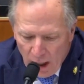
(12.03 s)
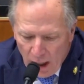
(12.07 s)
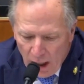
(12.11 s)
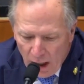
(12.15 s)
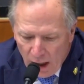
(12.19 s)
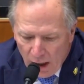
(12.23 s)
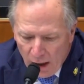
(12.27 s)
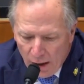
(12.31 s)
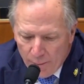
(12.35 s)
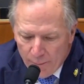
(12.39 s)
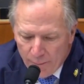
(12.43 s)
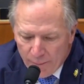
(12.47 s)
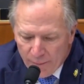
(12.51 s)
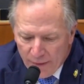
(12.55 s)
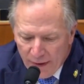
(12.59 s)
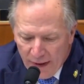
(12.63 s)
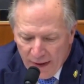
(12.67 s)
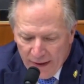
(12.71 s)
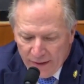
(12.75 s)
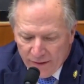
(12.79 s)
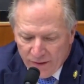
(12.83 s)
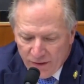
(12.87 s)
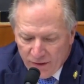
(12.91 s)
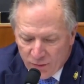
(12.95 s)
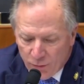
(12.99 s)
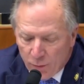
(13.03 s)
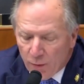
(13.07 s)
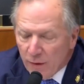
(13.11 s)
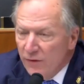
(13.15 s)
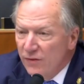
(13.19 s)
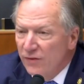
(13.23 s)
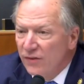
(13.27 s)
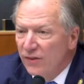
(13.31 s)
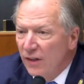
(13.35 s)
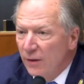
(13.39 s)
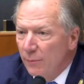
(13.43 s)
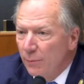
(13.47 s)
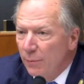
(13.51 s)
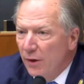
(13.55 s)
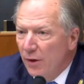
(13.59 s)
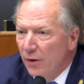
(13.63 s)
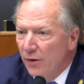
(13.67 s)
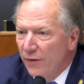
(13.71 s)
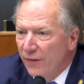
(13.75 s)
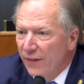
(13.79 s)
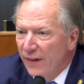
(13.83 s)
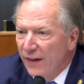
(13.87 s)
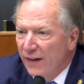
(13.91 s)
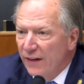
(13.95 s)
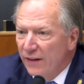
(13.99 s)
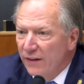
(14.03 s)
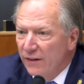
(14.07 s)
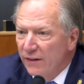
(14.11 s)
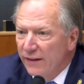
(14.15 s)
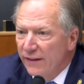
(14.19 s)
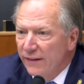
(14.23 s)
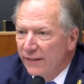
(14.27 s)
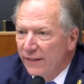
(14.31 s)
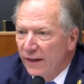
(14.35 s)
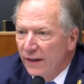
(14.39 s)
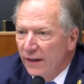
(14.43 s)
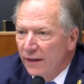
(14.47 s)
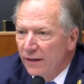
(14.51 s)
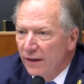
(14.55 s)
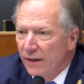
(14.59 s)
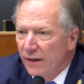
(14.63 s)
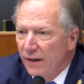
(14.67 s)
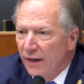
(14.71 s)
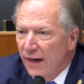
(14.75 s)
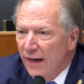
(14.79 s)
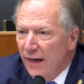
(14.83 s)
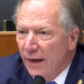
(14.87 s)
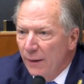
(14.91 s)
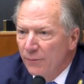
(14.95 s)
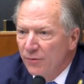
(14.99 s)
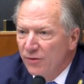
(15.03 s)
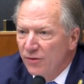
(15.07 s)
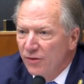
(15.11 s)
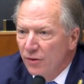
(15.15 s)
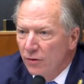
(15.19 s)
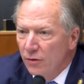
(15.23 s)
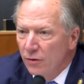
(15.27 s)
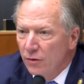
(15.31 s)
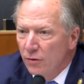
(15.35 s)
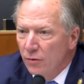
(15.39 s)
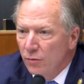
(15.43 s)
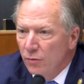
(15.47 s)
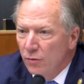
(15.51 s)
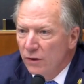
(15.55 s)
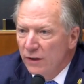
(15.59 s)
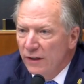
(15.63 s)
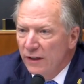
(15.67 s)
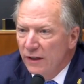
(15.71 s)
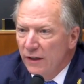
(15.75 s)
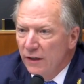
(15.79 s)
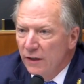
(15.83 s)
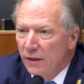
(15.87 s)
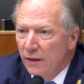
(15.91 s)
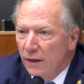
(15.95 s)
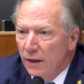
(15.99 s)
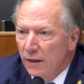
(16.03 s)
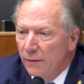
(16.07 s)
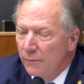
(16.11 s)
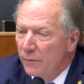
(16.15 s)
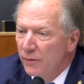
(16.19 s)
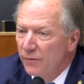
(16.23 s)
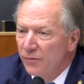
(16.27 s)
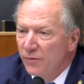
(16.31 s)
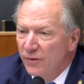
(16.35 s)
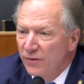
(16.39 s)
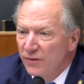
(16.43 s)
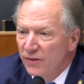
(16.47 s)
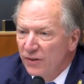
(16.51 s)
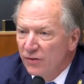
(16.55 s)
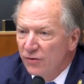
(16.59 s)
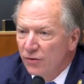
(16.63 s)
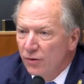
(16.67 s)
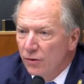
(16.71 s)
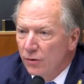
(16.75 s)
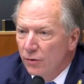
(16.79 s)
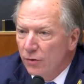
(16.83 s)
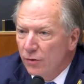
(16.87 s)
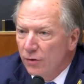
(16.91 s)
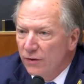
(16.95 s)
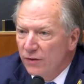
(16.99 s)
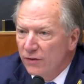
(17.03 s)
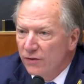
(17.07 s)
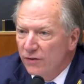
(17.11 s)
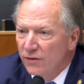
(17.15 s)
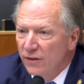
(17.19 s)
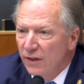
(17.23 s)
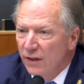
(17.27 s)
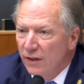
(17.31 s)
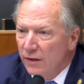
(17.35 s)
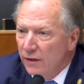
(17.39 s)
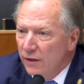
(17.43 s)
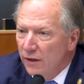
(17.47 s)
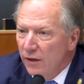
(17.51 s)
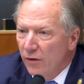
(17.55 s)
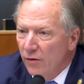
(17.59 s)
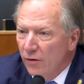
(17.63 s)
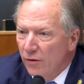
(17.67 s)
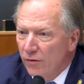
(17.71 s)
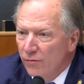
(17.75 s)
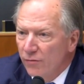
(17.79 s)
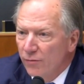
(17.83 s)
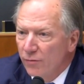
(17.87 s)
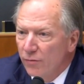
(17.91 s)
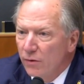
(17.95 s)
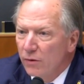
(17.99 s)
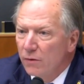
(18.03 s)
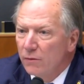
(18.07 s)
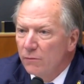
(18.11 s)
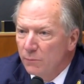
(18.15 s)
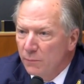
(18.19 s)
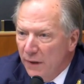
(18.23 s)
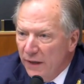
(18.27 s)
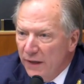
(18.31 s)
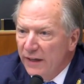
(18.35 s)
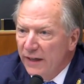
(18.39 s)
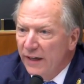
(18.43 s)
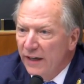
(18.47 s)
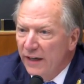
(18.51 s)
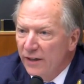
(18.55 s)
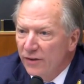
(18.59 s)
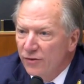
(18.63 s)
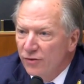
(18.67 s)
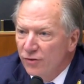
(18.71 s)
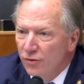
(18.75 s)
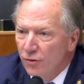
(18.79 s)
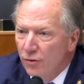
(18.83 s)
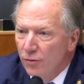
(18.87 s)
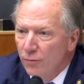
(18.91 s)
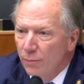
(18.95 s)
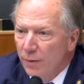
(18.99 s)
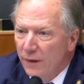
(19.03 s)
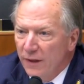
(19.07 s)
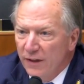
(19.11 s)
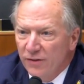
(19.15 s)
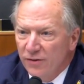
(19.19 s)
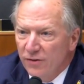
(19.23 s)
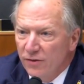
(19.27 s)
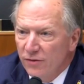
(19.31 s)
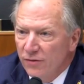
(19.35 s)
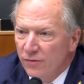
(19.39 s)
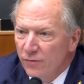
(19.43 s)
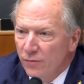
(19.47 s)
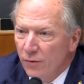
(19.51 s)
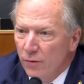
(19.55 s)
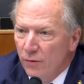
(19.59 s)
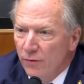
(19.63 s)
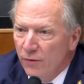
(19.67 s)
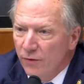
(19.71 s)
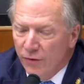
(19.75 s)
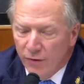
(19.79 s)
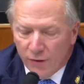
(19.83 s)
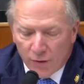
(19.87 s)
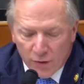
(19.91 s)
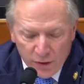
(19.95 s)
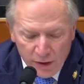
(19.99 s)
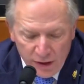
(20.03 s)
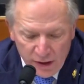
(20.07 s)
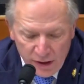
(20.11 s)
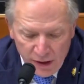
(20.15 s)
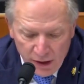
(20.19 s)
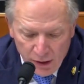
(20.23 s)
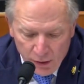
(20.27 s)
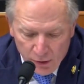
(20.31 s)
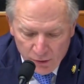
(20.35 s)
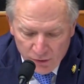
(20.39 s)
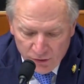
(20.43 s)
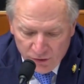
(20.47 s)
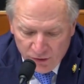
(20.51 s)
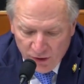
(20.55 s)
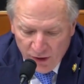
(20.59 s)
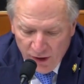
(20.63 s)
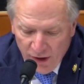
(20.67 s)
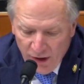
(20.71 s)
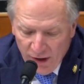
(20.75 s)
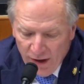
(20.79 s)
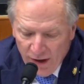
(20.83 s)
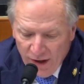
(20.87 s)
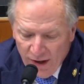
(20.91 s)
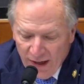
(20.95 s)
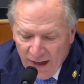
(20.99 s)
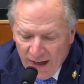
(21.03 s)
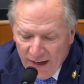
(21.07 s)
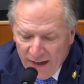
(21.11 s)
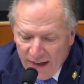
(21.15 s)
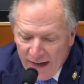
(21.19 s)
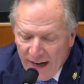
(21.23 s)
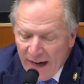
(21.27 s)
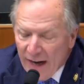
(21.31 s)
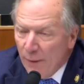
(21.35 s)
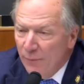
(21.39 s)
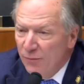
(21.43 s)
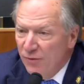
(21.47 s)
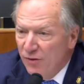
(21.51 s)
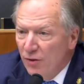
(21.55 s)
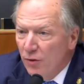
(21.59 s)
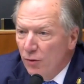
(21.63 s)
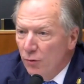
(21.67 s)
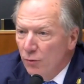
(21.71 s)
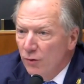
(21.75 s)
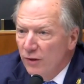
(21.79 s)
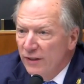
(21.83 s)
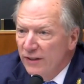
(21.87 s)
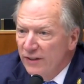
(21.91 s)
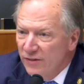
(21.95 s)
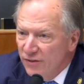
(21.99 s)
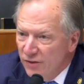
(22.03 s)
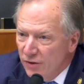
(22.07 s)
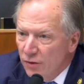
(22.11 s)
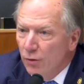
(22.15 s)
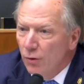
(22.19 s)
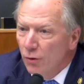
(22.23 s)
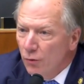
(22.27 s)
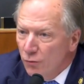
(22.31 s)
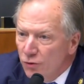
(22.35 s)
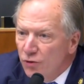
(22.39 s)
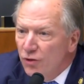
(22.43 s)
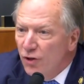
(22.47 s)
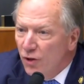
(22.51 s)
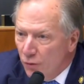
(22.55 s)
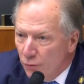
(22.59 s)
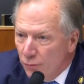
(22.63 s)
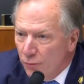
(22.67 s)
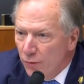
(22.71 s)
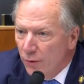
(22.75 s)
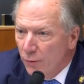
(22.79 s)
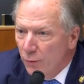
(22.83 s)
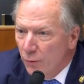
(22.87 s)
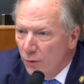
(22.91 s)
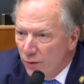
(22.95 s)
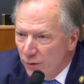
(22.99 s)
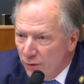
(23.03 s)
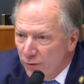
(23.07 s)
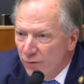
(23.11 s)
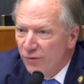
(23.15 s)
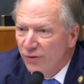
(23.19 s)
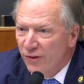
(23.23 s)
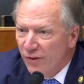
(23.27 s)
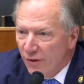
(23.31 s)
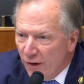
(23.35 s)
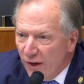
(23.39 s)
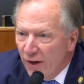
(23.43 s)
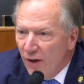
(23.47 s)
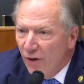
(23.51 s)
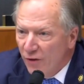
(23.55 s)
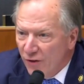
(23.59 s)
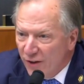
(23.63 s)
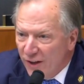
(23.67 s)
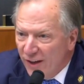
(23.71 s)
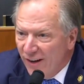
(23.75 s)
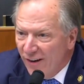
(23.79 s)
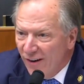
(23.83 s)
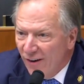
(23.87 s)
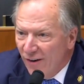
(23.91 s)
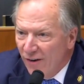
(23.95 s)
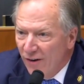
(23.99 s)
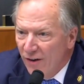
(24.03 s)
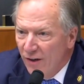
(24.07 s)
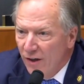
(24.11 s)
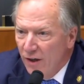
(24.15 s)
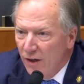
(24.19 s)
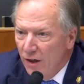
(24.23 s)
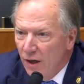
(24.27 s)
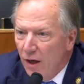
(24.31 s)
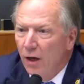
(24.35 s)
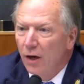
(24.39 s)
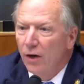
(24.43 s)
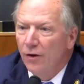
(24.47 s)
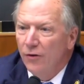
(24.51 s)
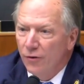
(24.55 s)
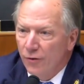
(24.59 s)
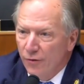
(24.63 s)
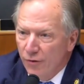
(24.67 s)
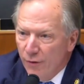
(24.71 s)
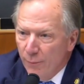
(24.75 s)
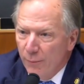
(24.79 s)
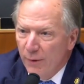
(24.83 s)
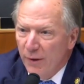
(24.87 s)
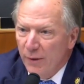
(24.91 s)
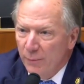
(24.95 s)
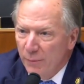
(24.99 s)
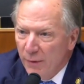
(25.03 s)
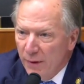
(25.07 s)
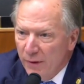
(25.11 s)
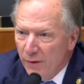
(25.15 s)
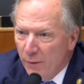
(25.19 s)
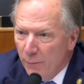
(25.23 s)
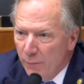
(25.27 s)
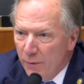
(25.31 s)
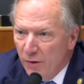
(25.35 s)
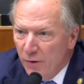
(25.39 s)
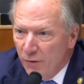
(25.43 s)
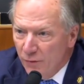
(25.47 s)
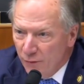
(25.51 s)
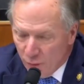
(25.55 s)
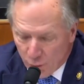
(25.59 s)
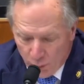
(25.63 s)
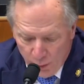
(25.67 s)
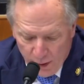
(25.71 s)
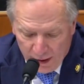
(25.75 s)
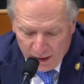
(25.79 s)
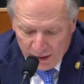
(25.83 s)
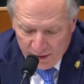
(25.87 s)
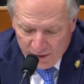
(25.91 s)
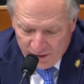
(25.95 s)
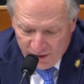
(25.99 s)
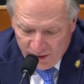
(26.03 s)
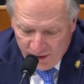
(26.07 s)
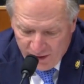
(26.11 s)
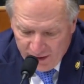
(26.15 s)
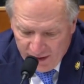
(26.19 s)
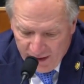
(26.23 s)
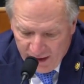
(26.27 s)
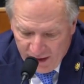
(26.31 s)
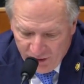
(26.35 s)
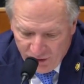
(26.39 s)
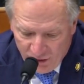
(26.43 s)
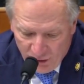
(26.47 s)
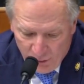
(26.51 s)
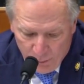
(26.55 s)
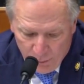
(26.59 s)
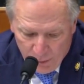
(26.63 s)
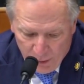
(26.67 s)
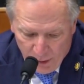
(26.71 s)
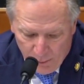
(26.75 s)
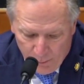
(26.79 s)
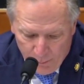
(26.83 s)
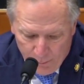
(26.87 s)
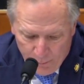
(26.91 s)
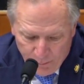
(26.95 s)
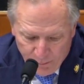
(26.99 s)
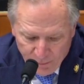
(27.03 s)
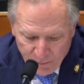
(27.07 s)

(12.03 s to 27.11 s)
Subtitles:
I just want to say parenthetically that absolutely, I'm a physician who has taken care of Medicaid-insured patients for over 30 years, and absolutely 0 children will lose their health care under the Big Beautiful Reconciliation Bill.